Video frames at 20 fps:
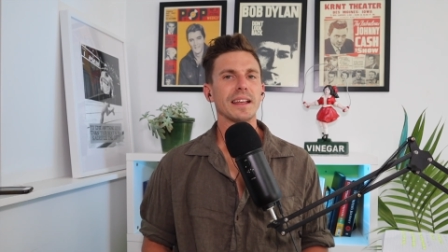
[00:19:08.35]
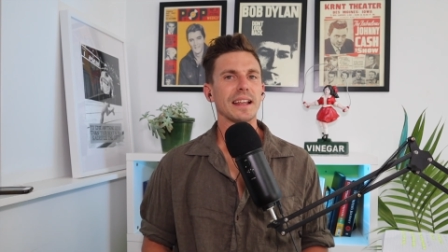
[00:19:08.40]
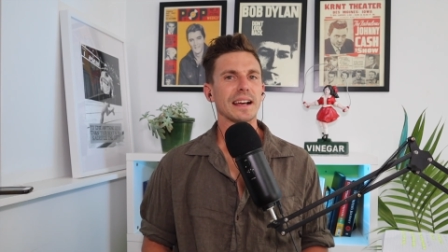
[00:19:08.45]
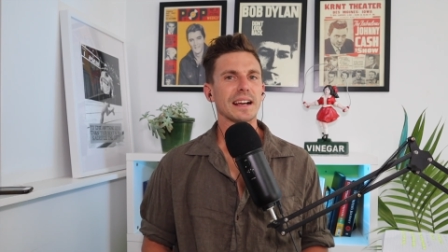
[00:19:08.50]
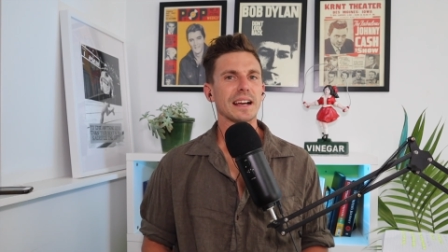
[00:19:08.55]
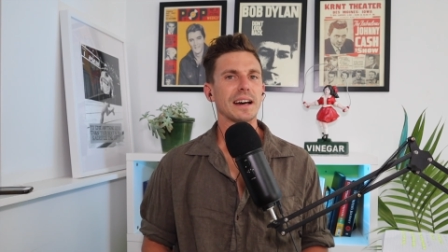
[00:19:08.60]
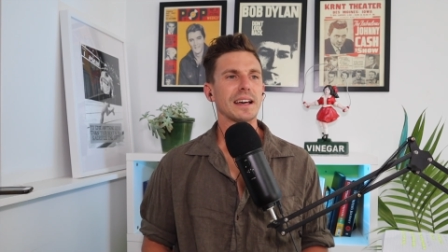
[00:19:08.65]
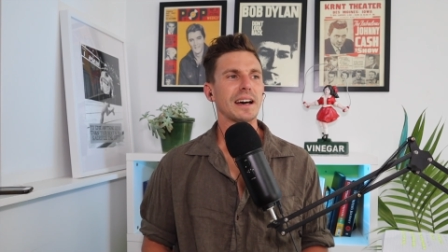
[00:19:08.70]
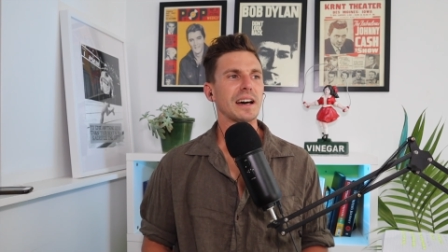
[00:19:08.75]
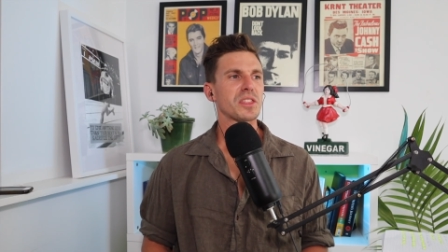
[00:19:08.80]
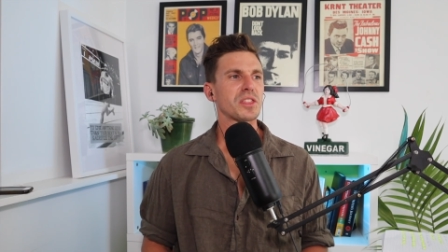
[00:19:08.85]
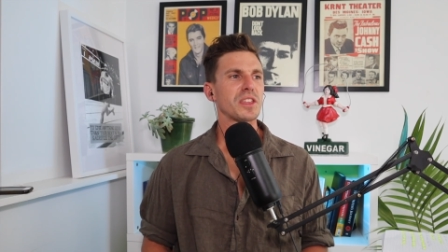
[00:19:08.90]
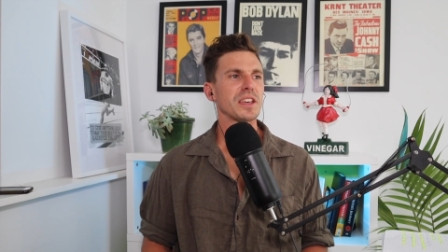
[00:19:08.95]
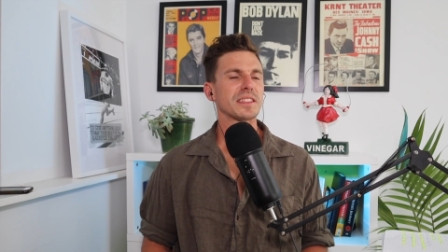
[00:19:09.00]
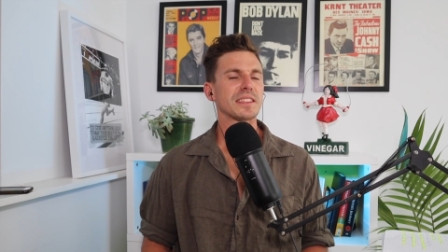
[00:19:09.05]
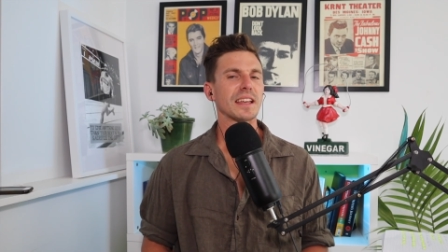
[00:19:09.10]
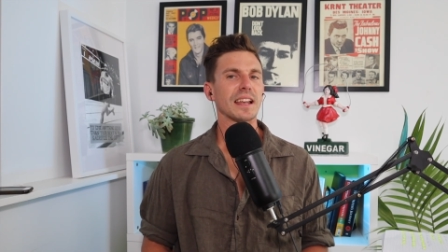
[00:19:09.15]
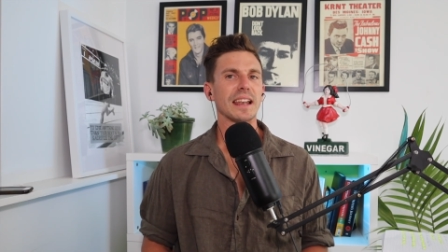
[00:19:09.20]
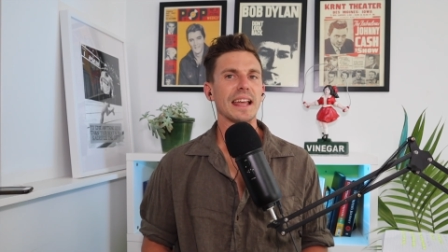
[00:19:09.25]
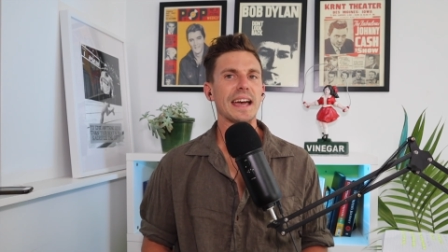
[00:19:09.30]
Like I, I
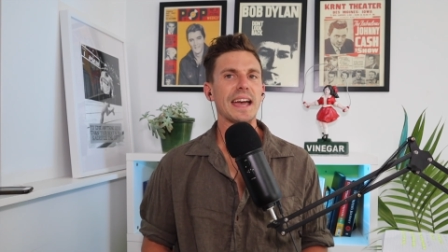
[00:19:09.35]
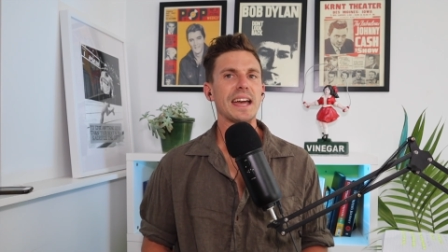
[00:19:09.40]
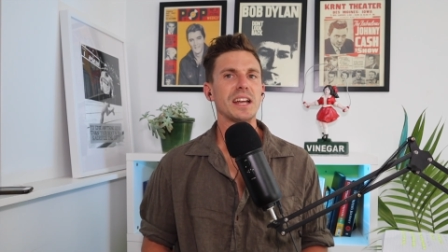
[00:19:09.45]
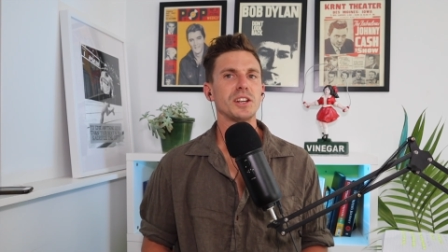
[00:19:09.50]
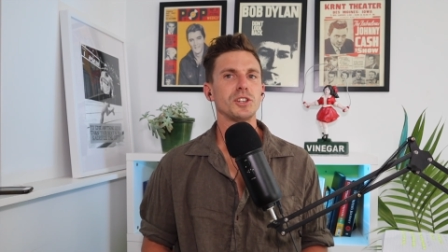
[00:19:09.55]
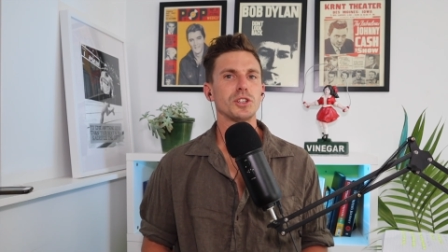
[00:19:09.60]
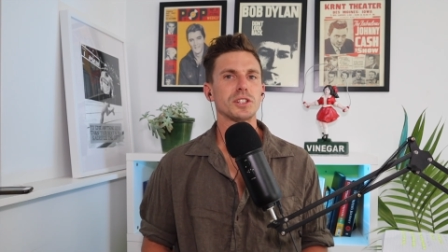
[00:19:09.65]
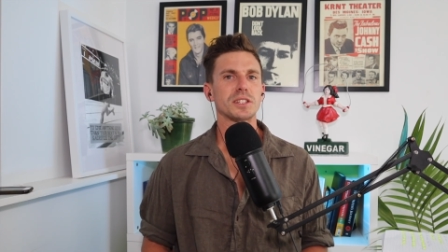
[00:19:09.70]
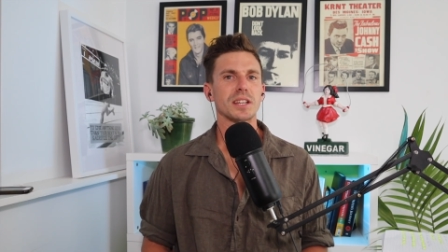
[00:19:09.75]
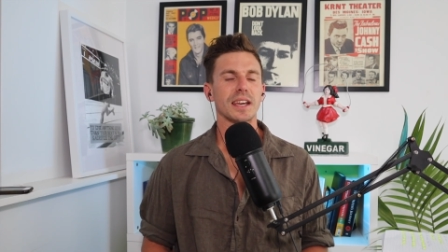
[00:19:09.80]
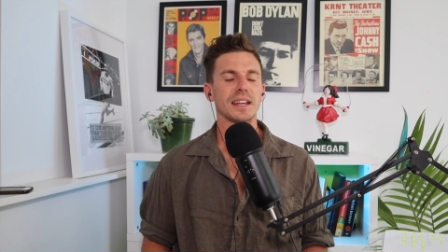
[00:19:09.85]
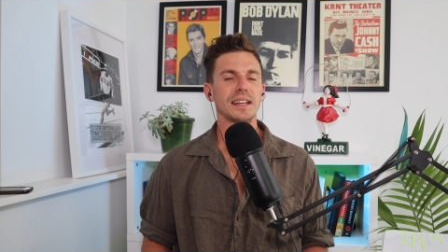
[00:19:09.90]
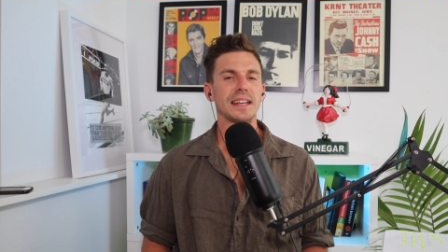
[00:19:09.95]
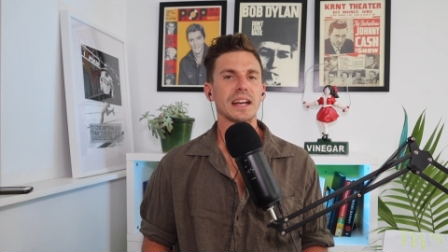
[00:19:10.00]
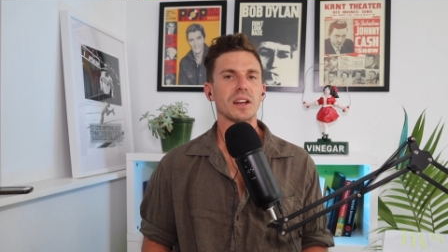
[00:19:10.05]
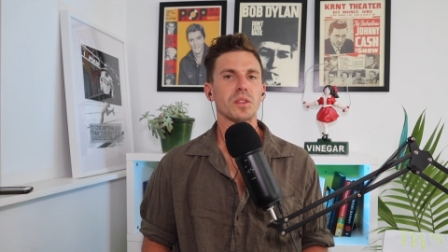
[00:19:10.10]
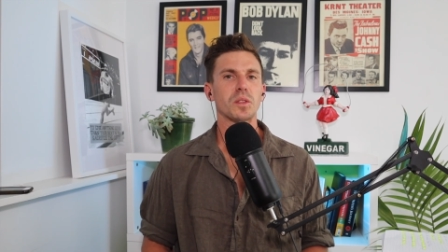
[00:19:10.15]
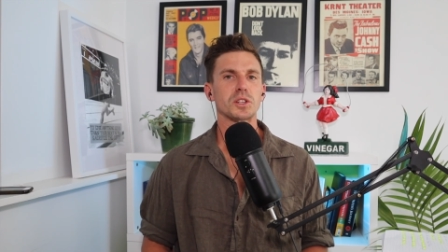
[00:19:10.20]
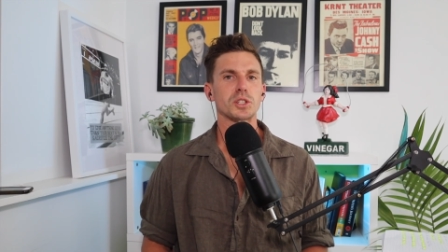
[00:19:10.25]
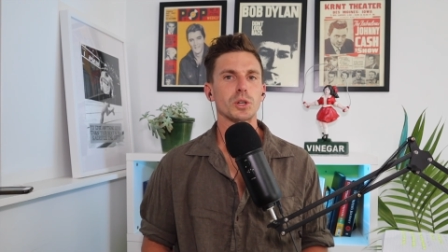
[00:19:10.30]
think the land used to
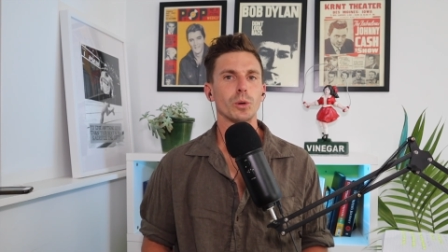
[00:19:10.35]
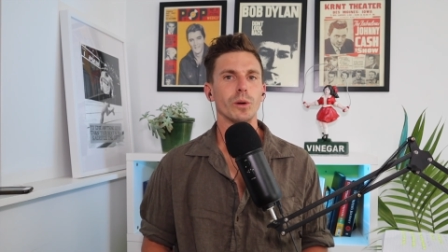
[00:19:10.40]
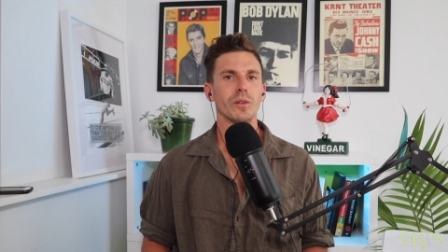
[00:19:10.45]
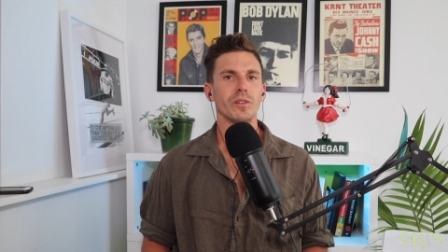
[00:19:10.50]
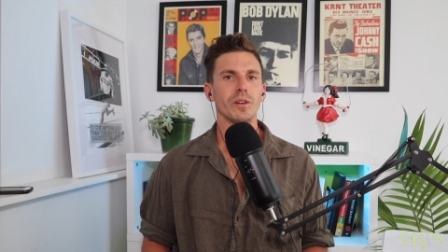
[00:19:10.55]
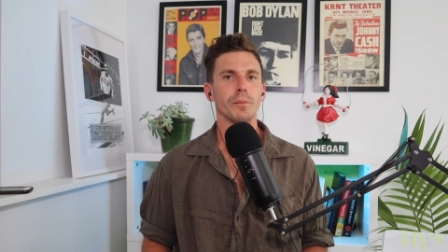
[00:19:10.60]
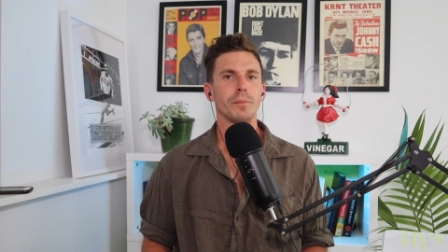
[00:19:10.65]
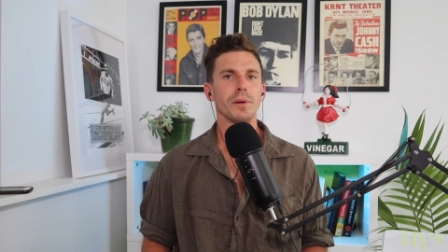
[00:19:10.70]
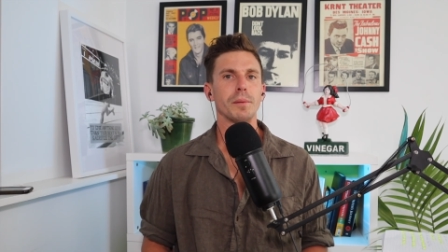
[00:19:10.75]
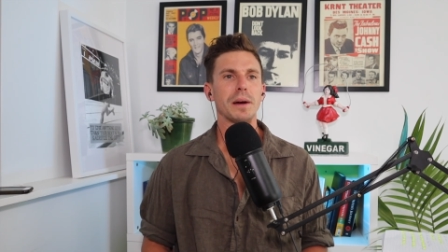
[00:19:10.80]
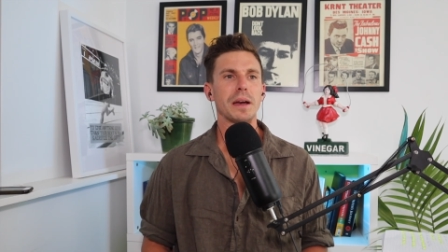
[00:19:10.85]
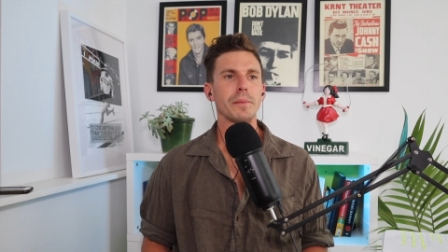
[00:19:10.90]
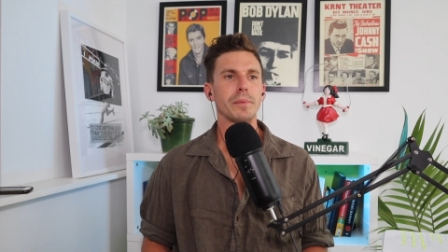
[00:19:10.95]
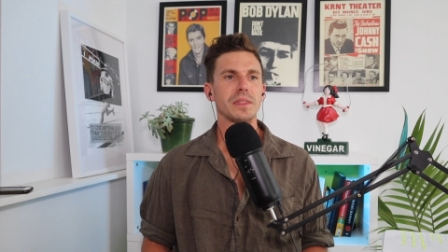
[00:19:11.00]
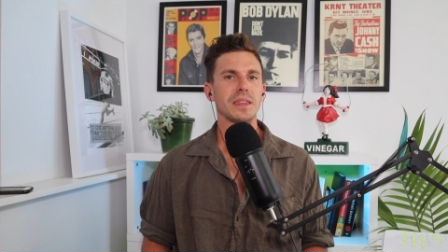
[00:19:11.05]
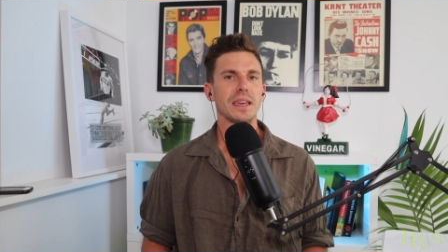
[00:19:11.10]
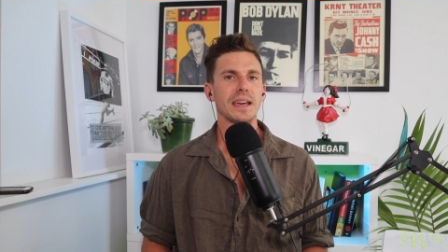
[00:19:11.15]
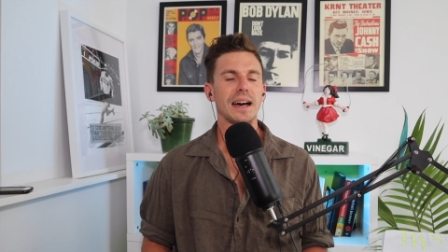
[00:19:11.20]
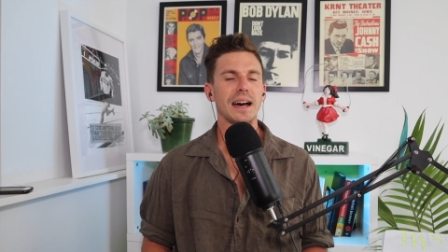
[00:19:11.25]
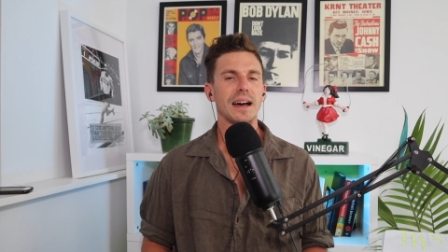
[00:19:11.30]
connect the two of it, but maybe
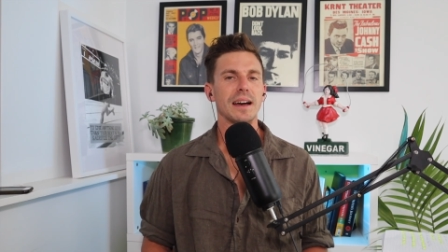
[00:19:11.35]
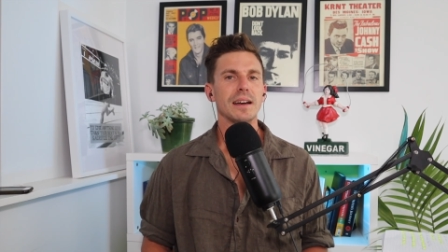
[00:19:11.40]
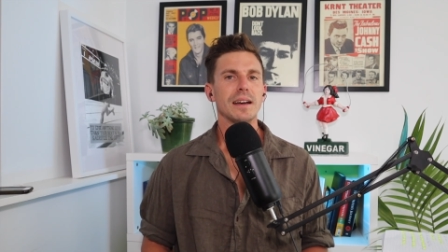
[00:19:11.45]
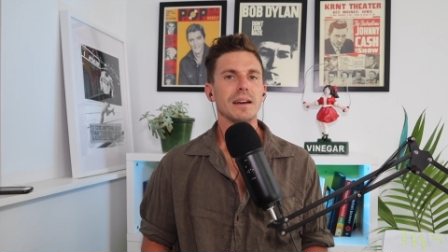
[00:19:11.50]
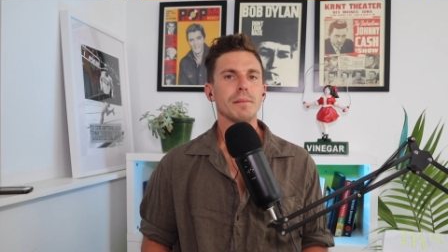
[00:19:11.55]
the uh,